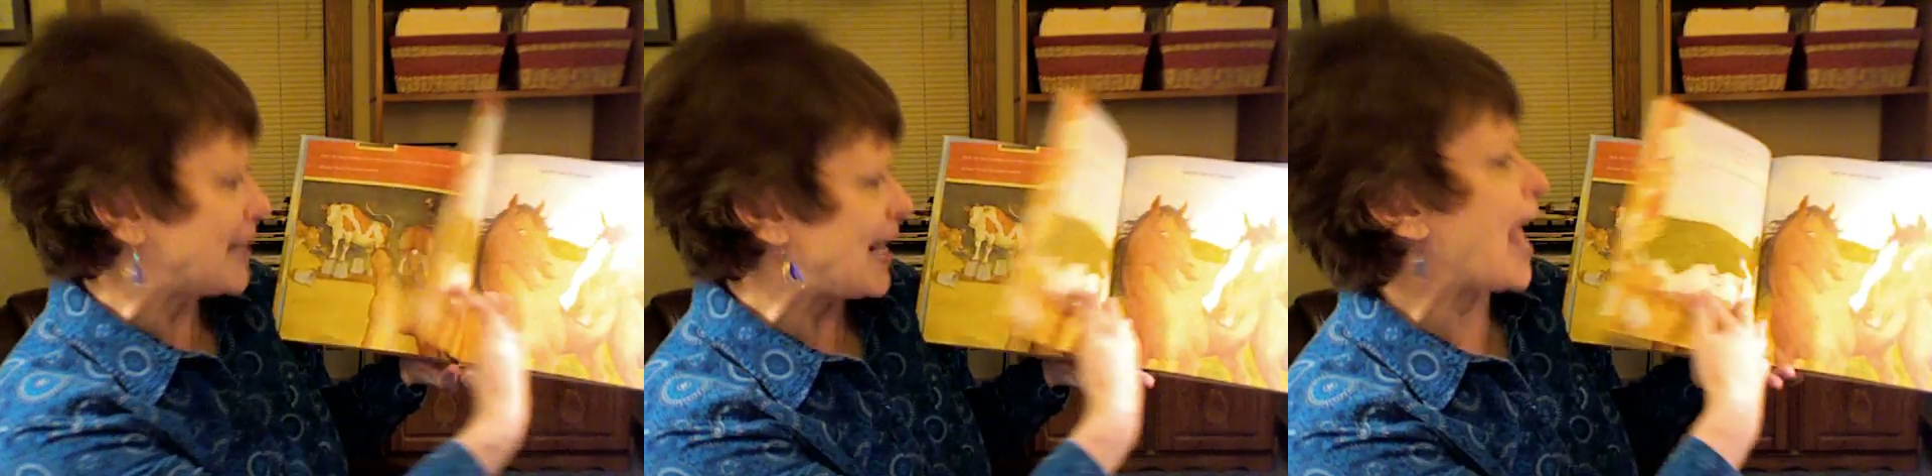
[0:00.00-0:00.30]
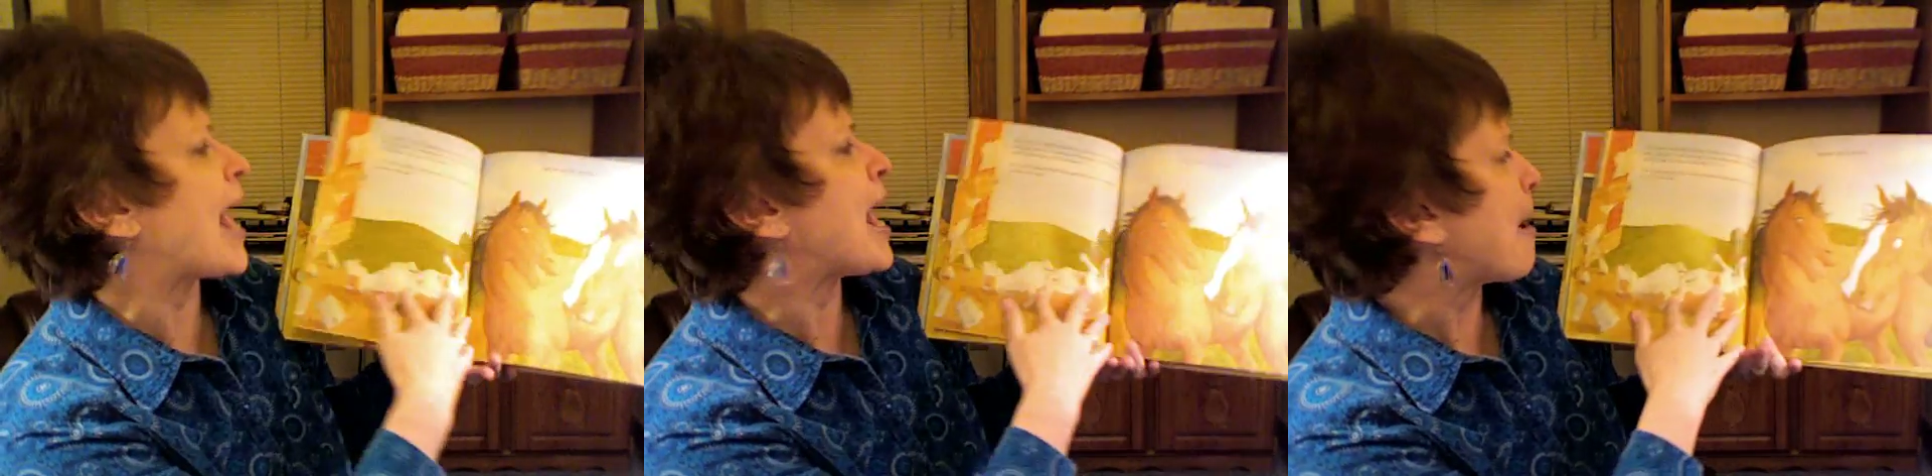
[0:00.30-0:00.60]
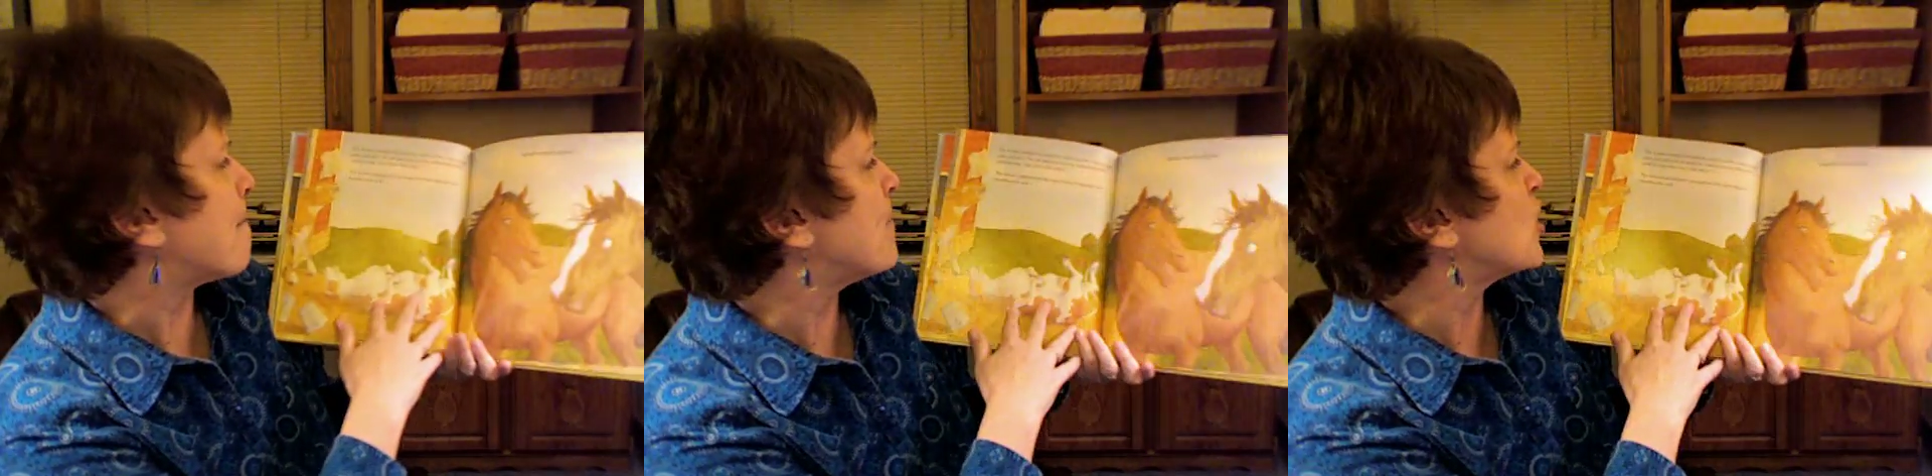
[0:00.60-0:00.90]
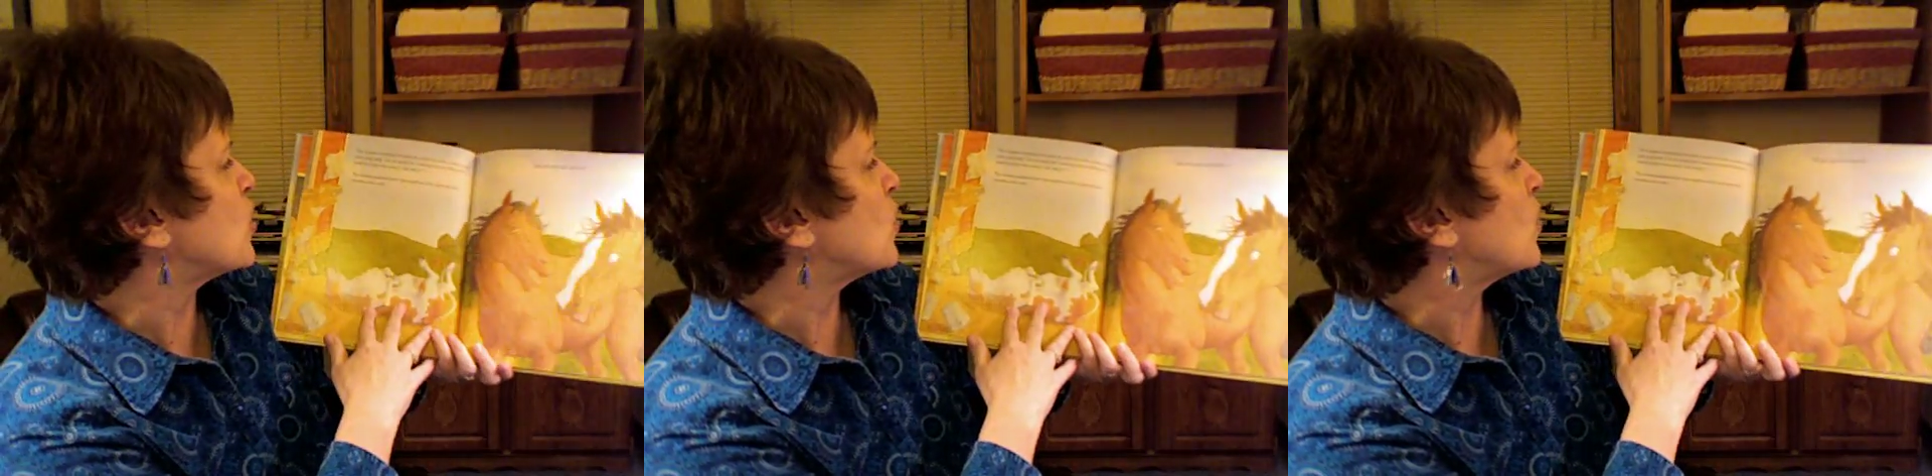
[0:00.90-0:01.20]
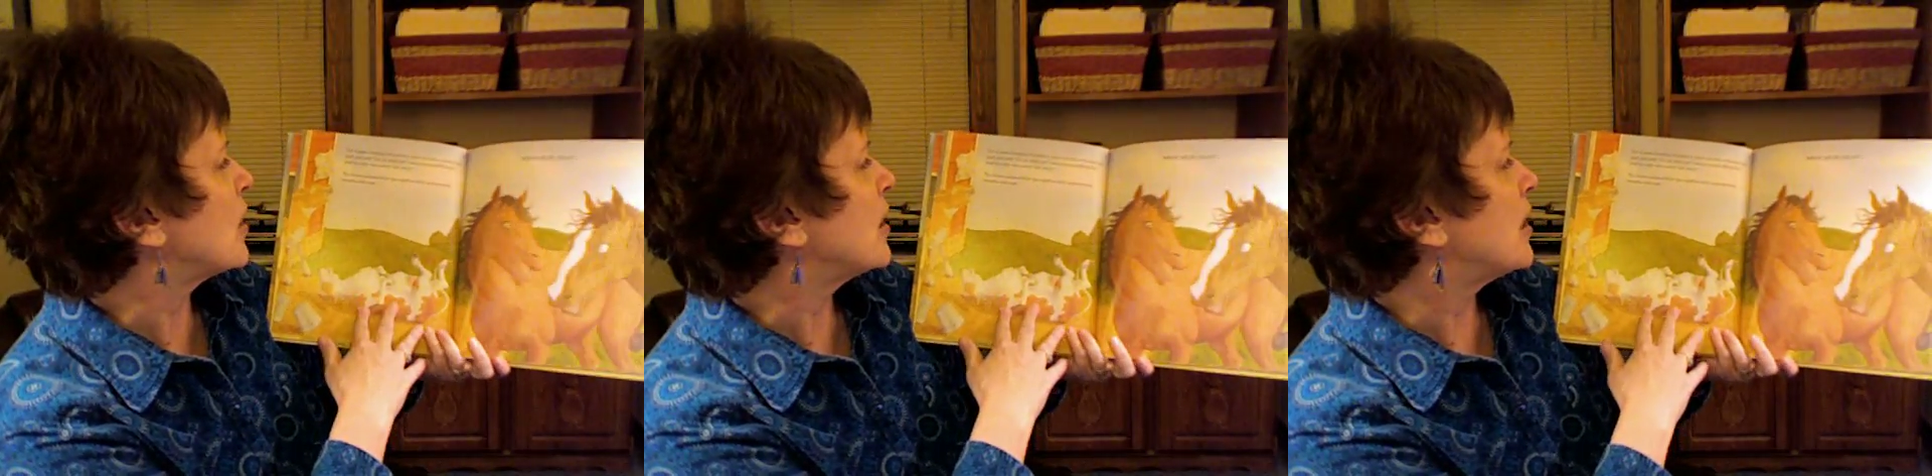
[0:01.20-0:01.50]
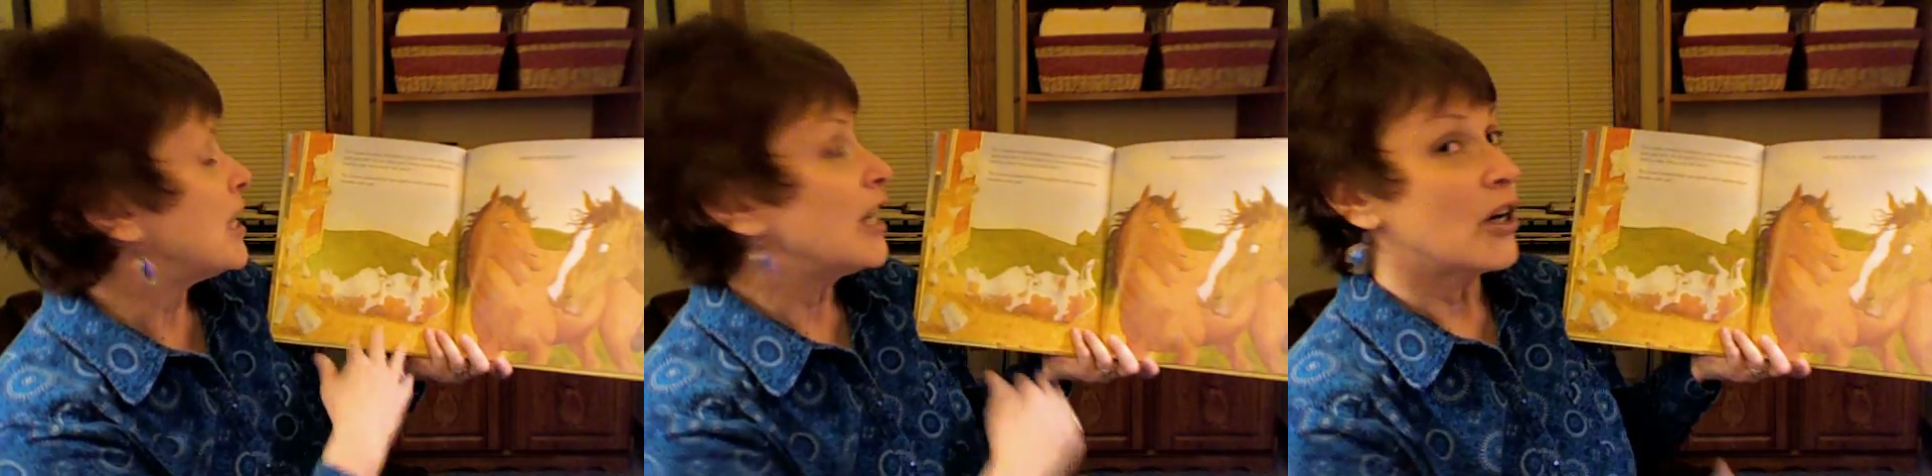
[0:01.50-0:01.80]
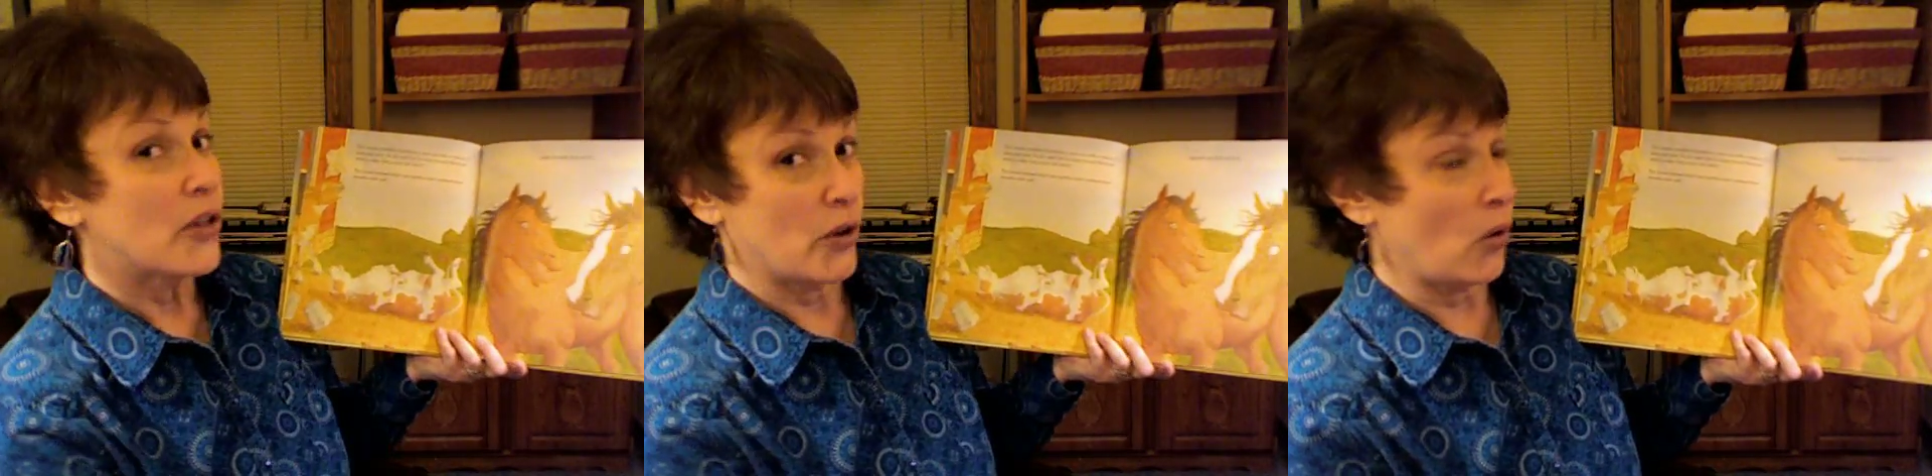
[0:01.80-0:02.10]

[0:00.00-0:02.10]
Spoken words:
say moo. The